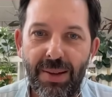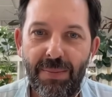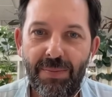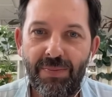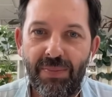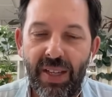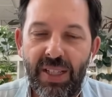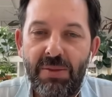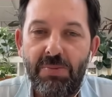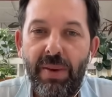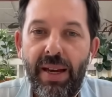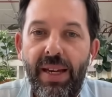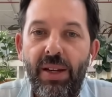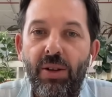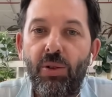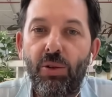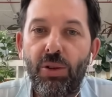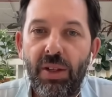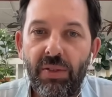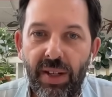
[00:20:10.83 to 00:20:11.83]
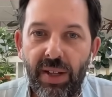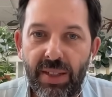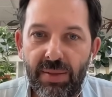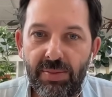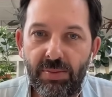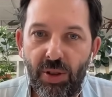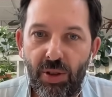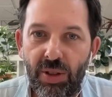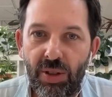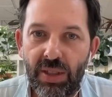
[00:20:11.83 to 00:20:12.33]
It's making all of us
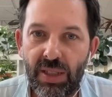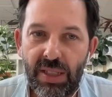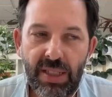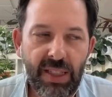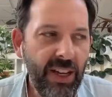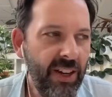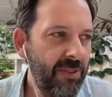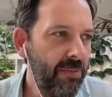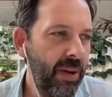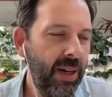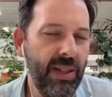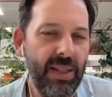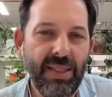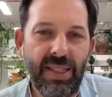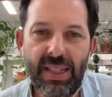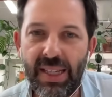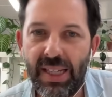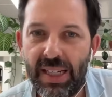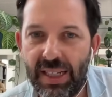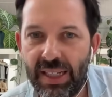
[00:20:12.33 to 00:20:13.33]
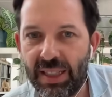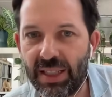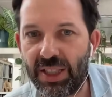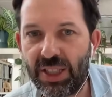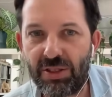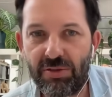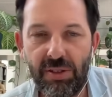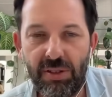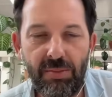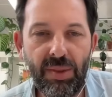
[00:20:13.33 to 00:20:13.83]
more unsafe by this
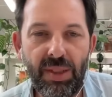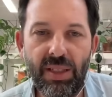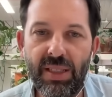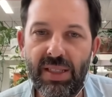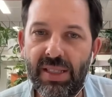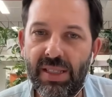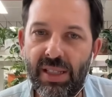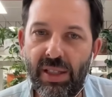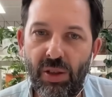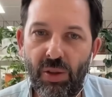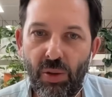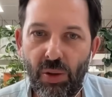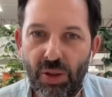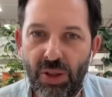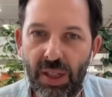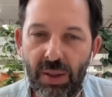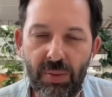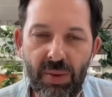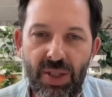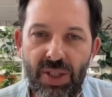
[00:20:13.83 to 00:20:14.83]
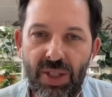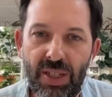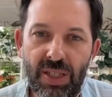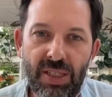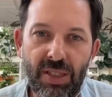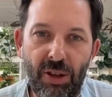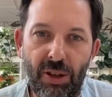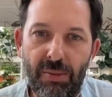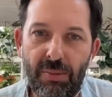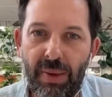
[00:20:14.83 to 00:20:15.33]
indiscriminate slaughter, which is
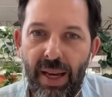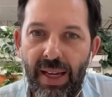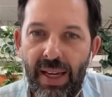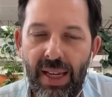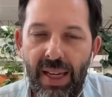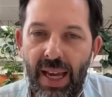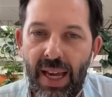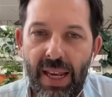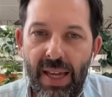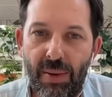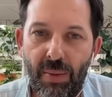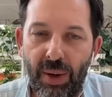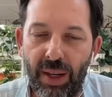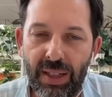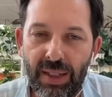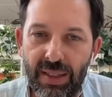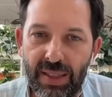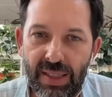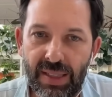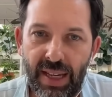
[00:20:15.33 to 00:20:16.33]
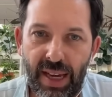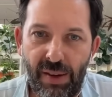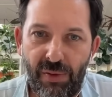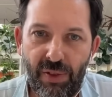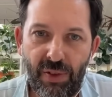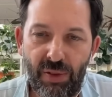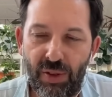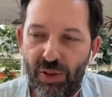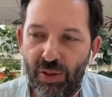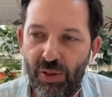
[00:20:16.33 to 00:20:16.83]
not making anyone
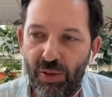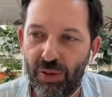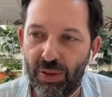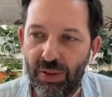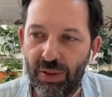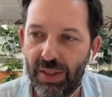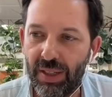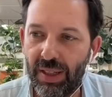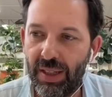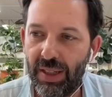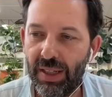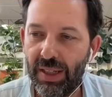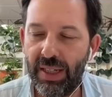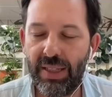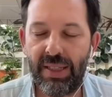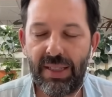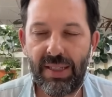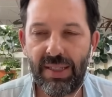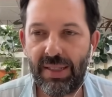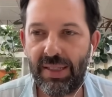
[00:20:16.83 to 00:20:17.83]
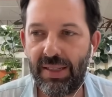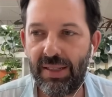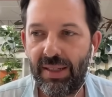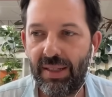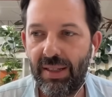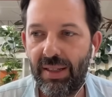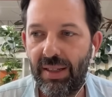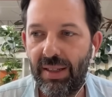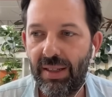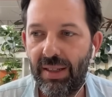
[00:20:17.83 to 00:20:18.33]
safer at all. It's
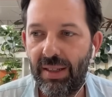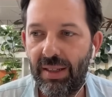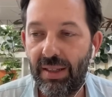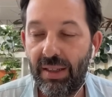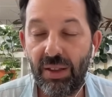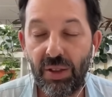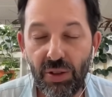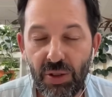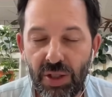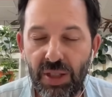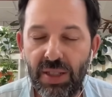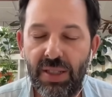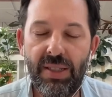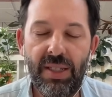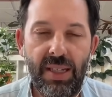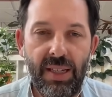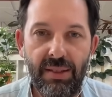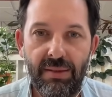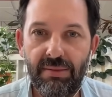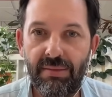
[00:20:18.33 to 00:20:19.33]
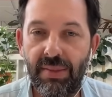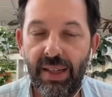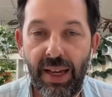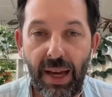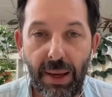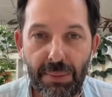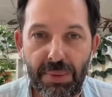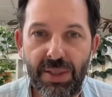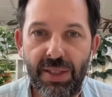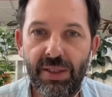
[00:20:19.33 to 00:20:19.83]
lunacy,
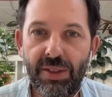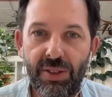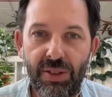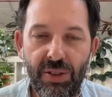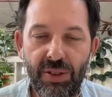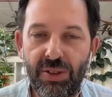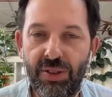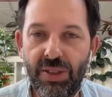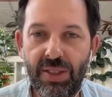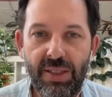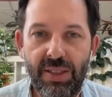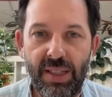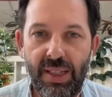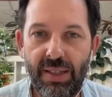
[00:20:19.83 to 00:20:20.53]
absolute lunacy.